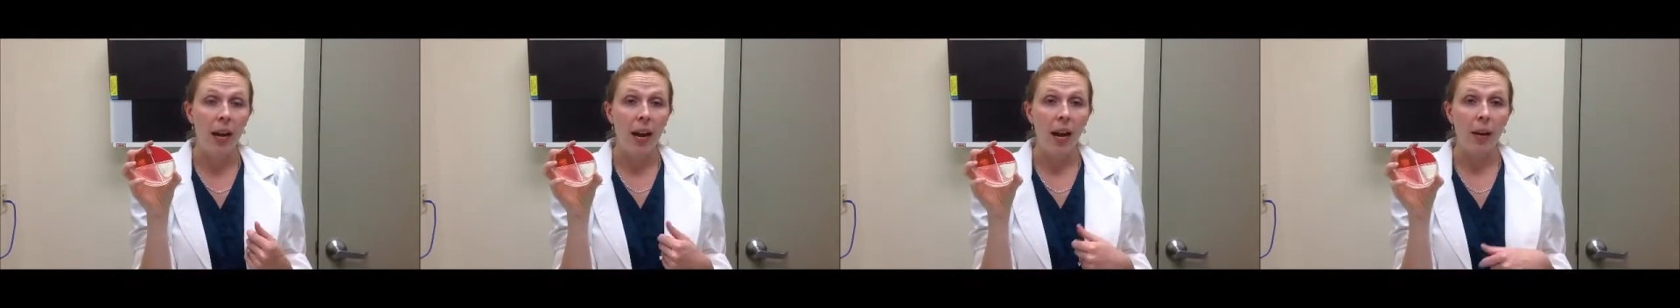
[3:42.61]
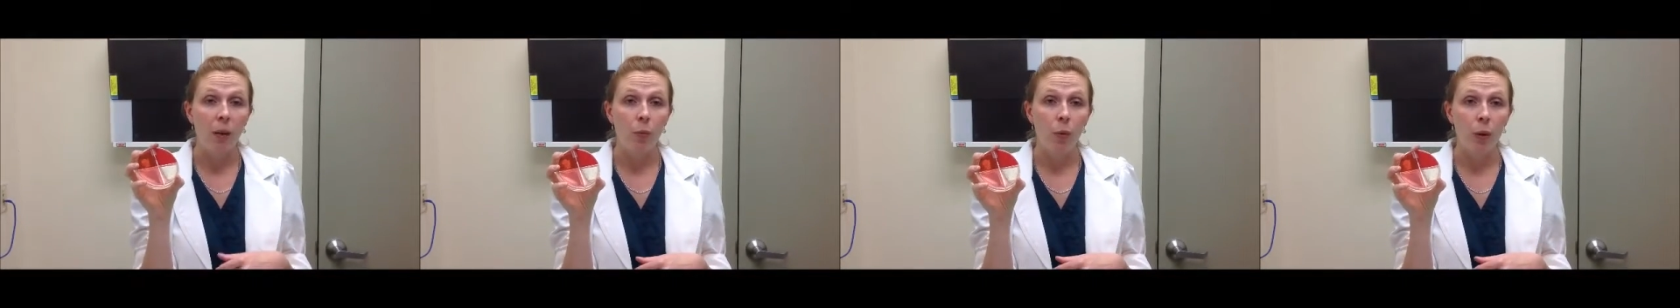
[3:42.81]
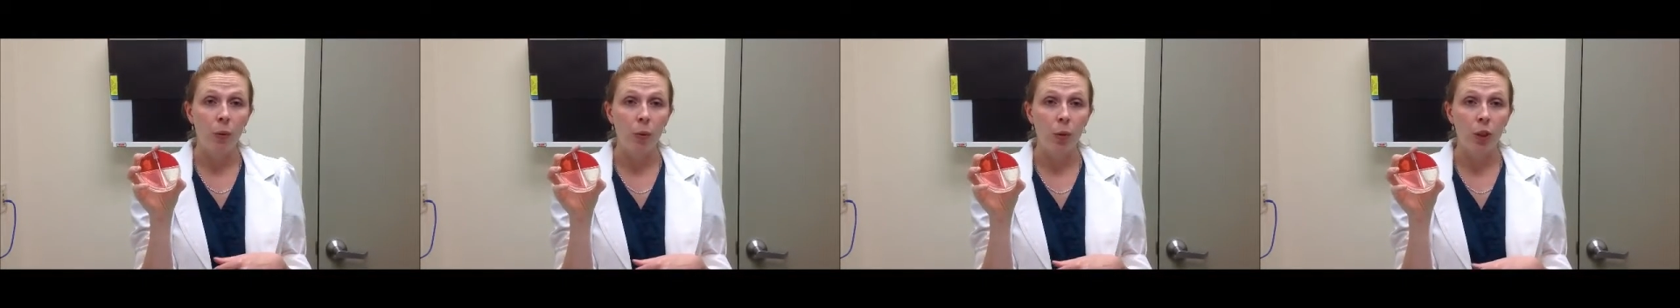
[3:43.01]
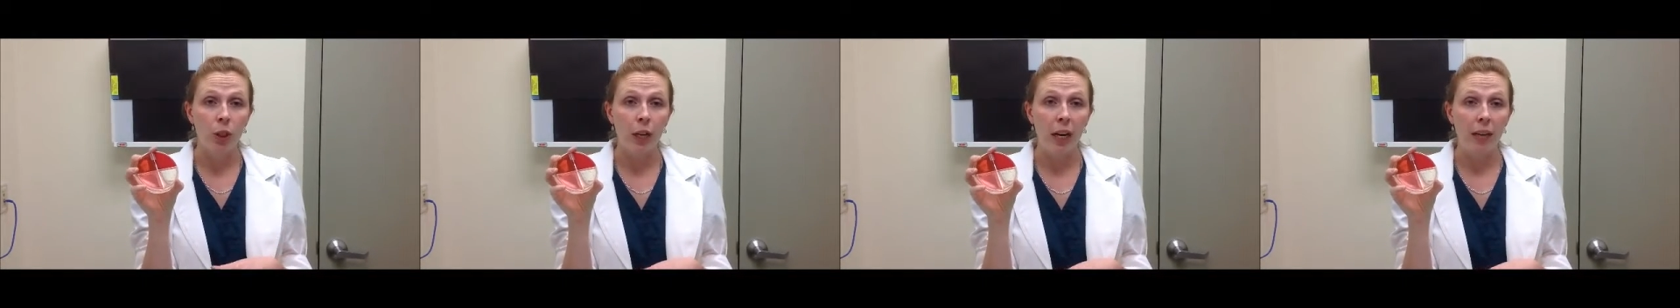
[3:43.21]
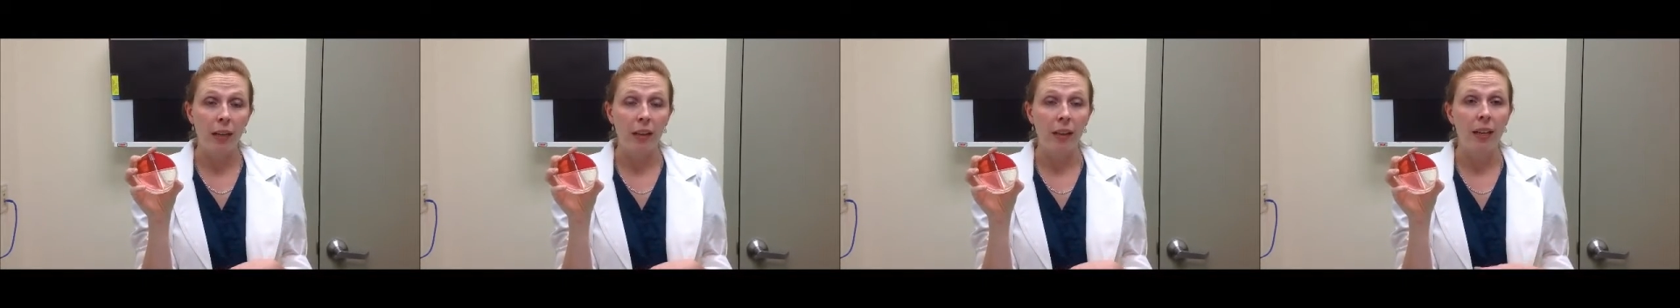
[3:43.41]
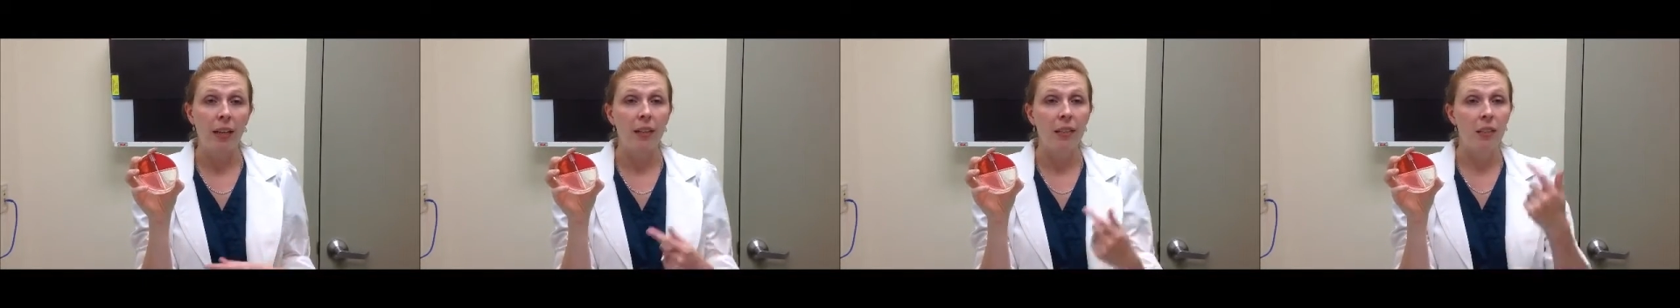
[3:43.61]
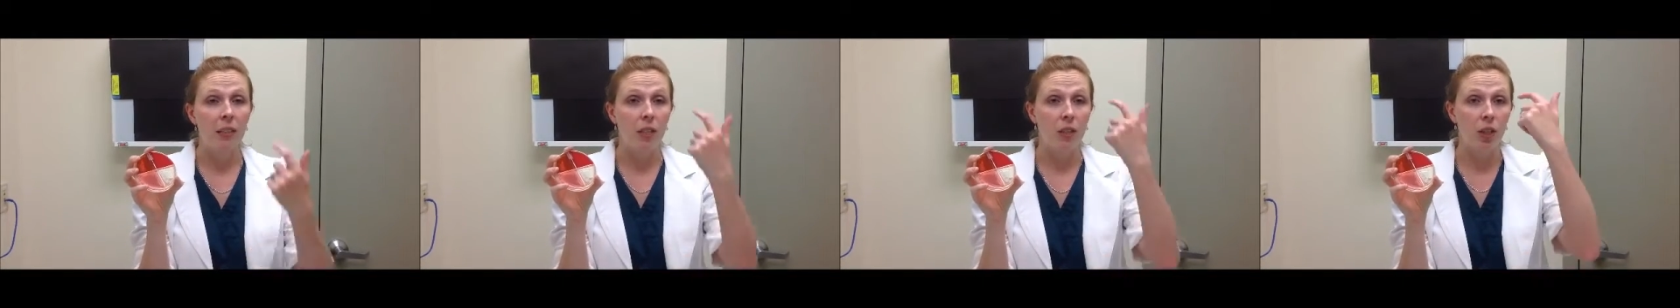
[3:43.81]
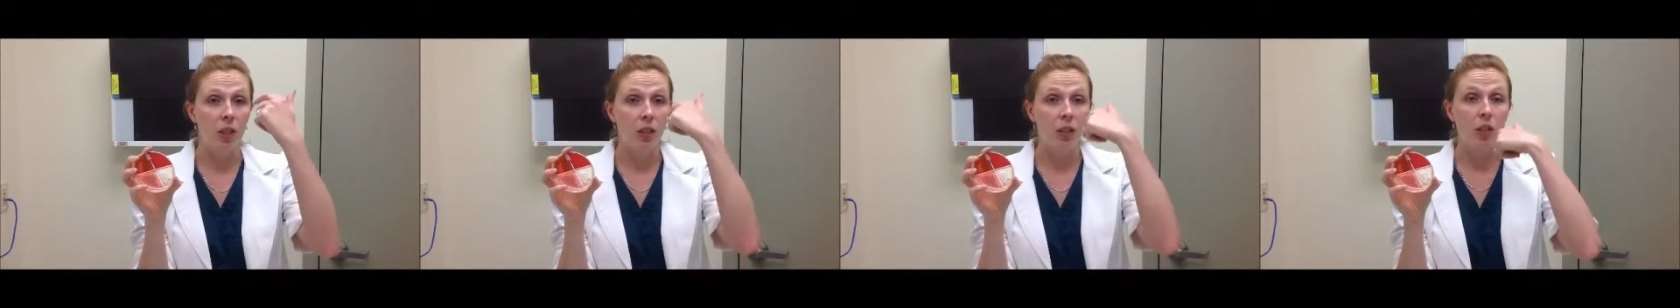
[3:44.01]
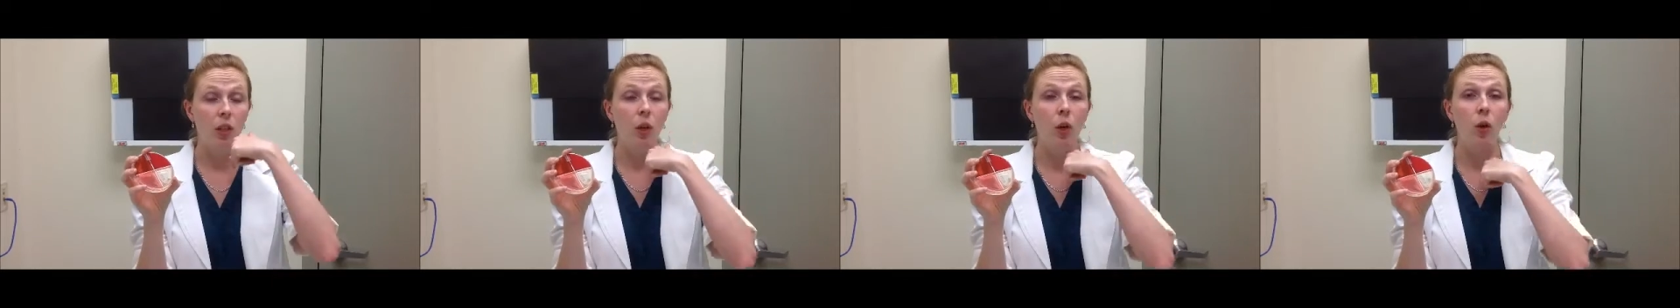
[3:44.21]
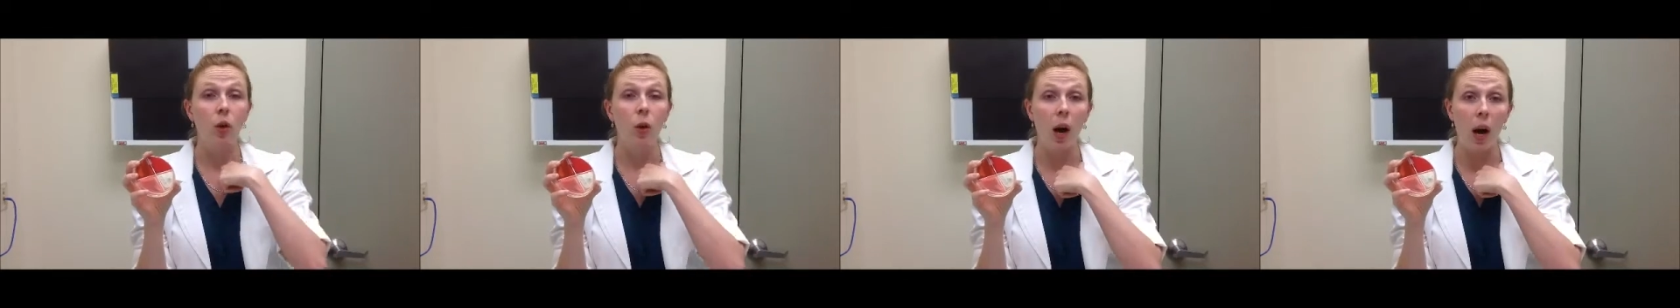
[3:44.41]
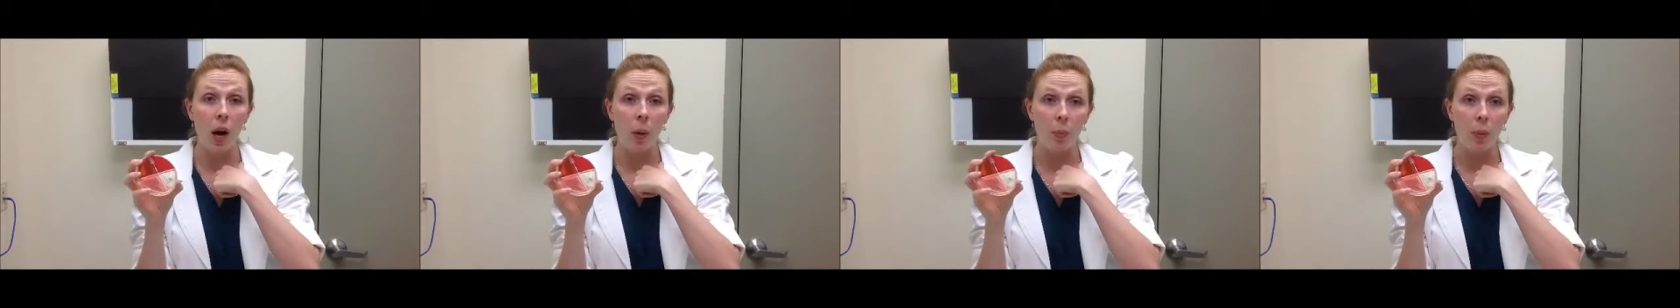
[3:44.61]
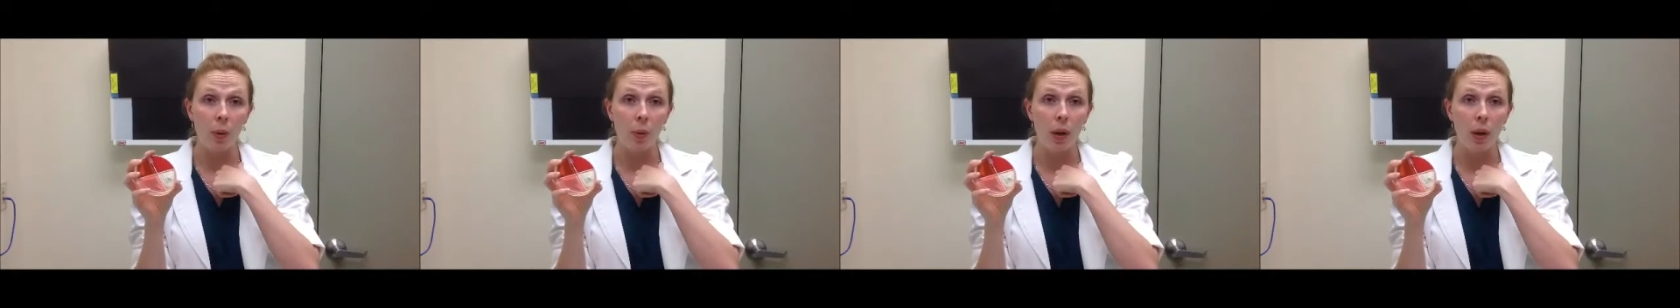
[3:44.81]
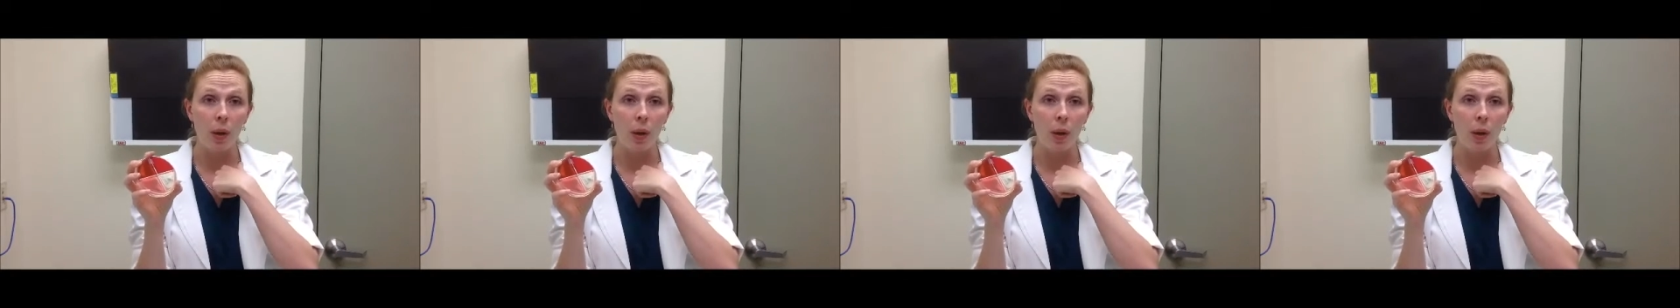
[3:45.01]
and we will check things such as the crop,